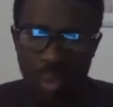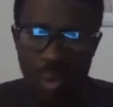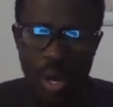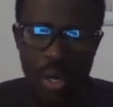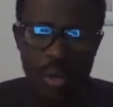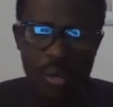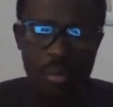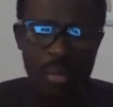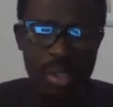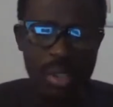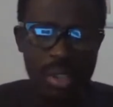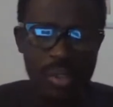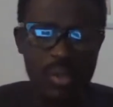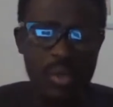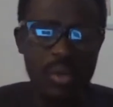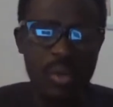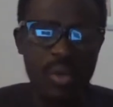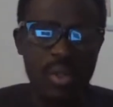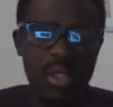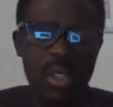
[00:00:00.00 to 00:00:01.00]
Why not
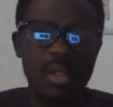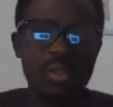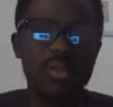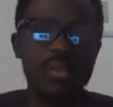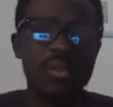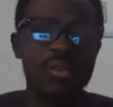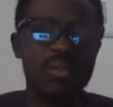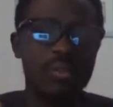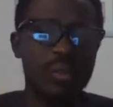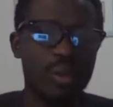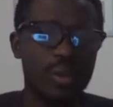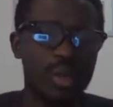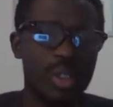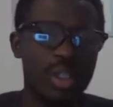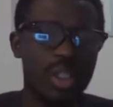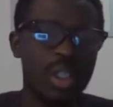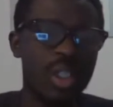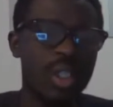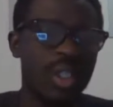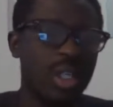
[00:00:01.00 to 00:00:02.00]
begin to connect with
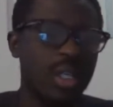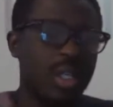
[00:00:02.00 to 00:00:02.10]
folks